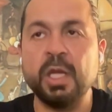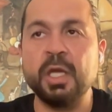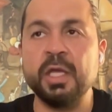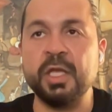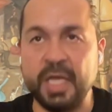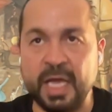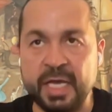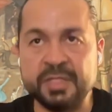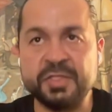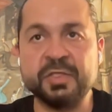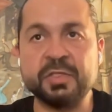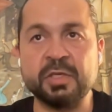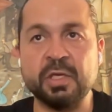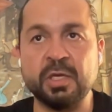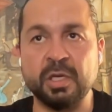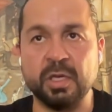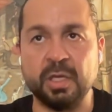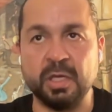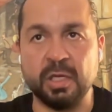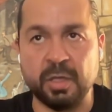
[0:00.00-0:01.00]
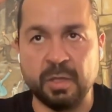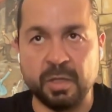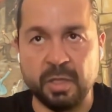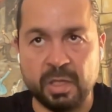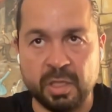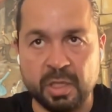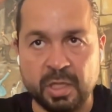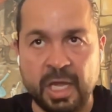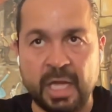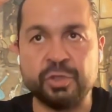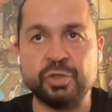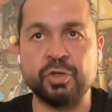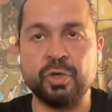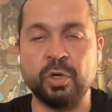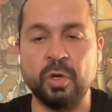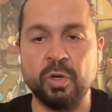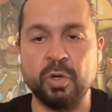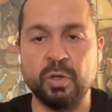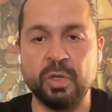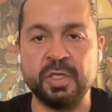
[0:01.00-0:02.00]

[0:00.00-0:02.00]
Yes, Latro